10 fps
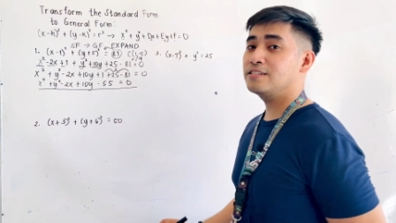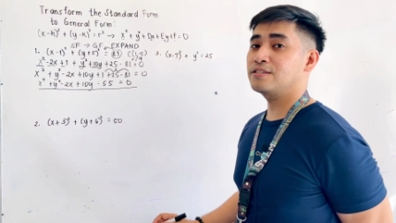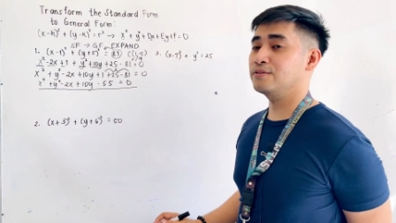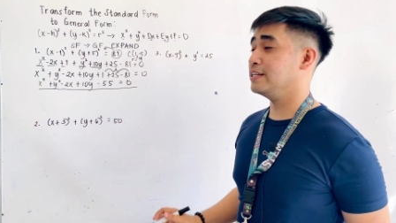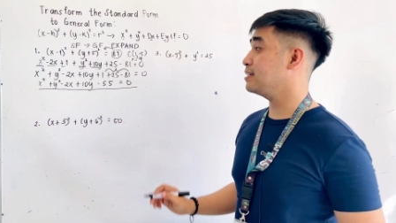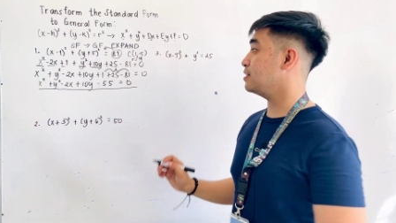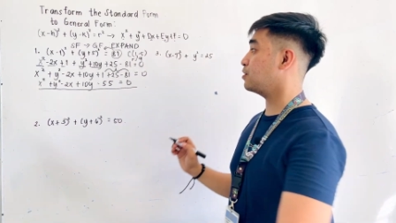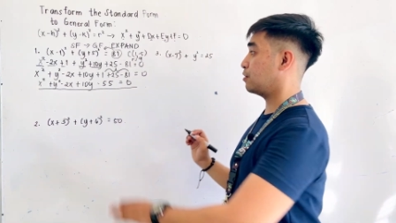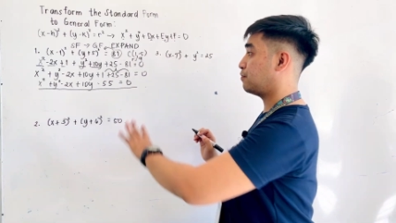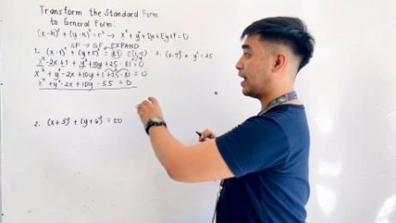so this is
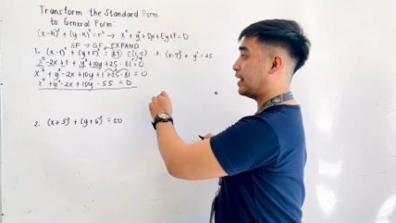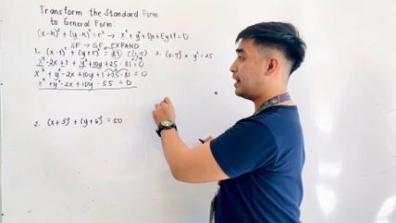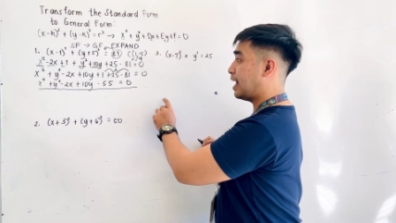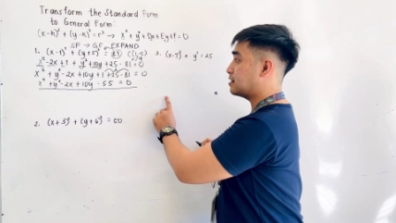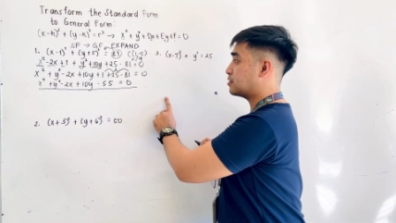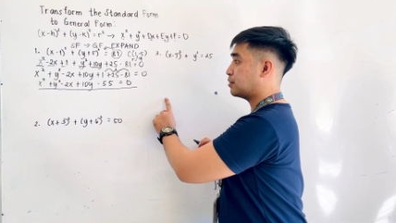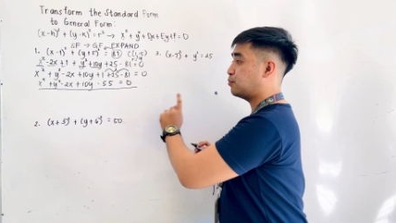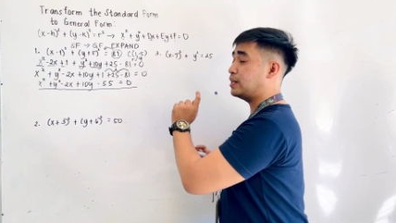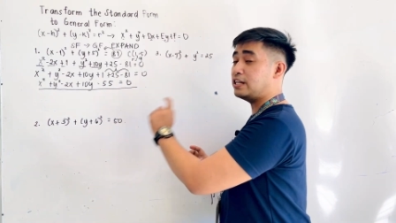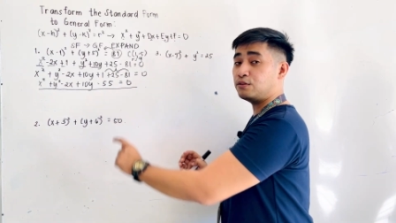our final answer.
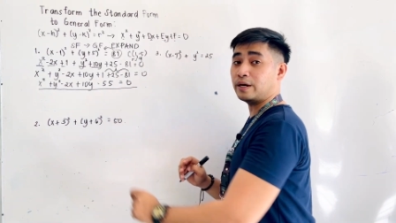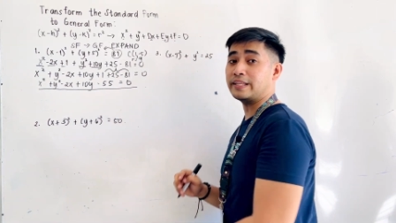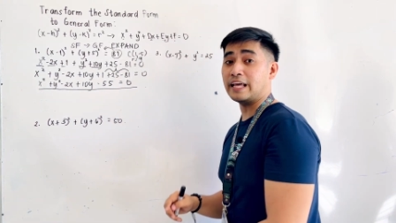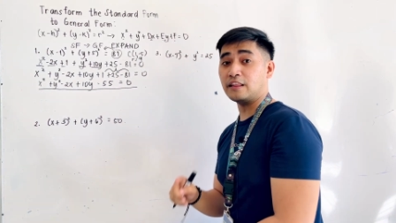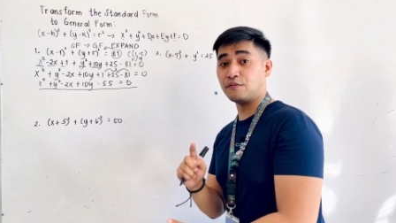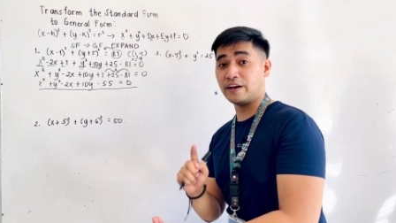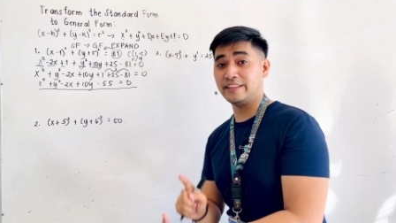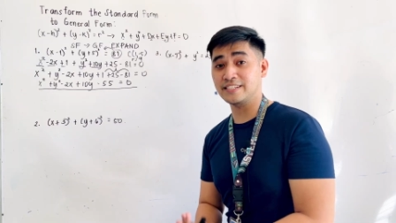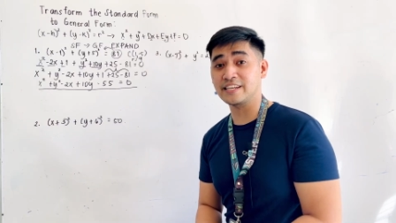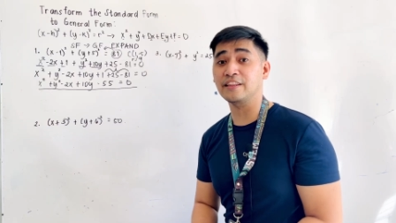We need to identify
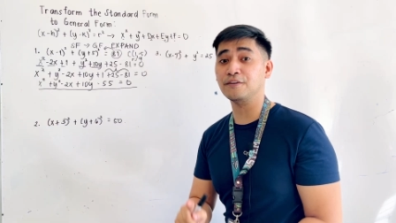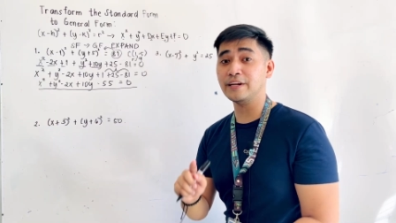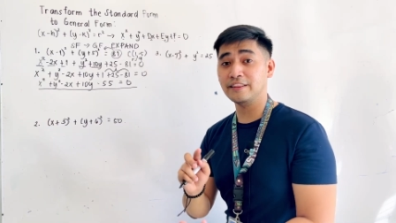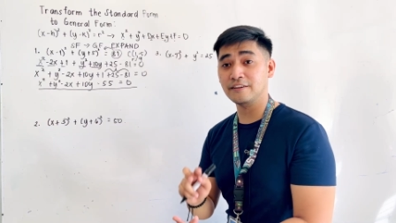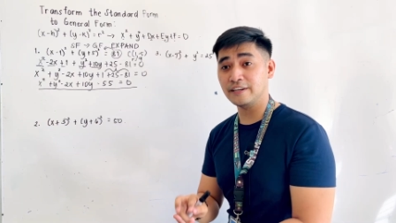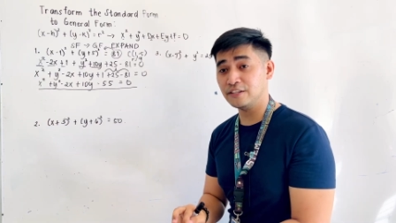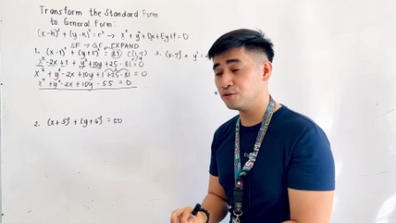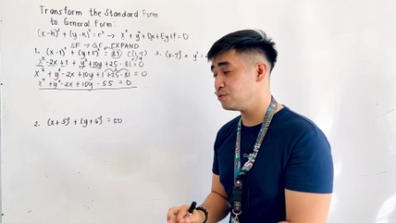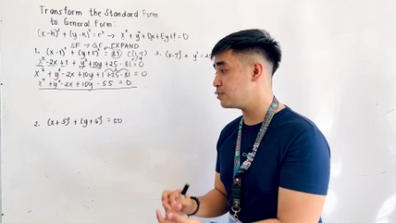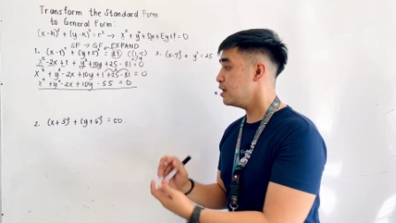the center and the
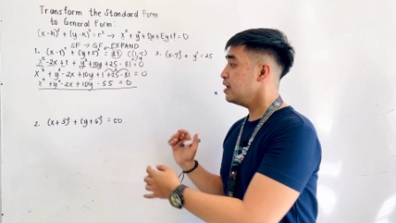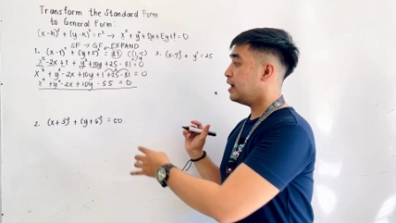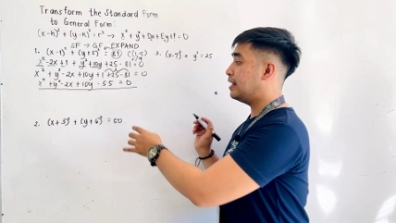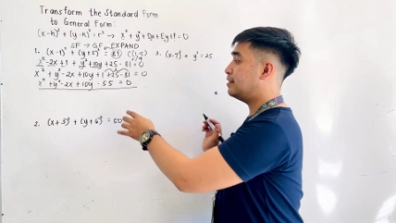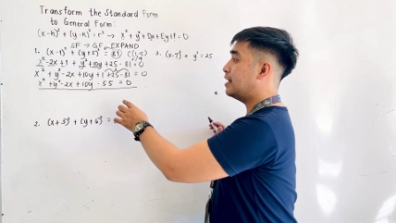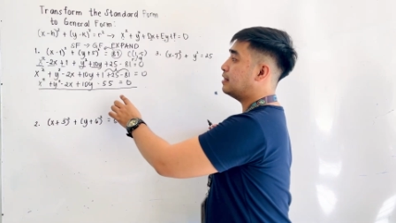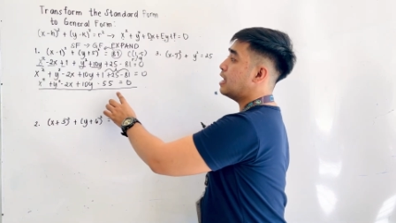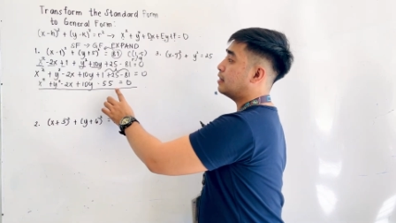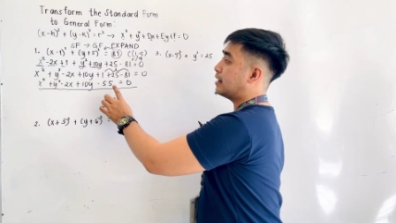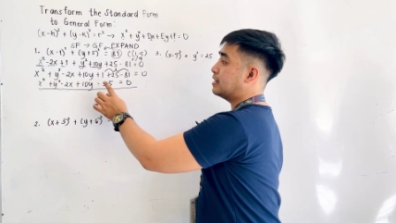radius and
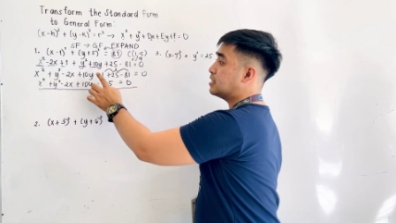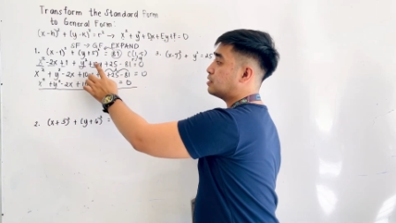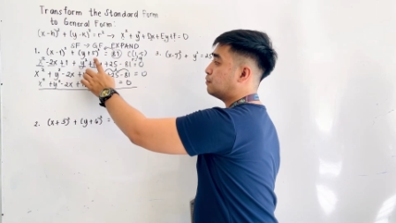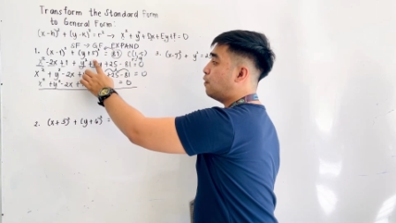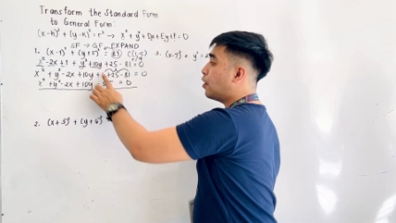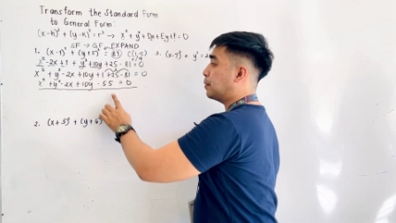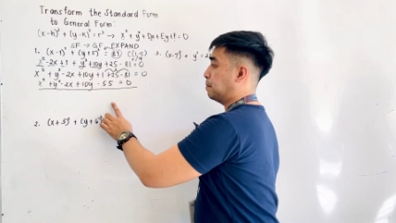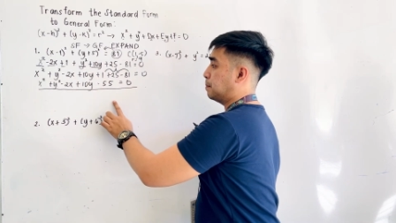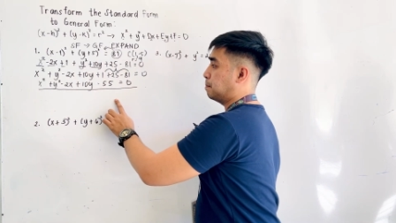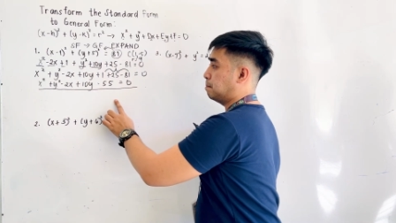then
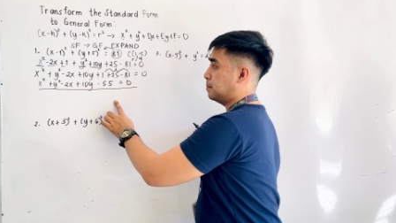transform.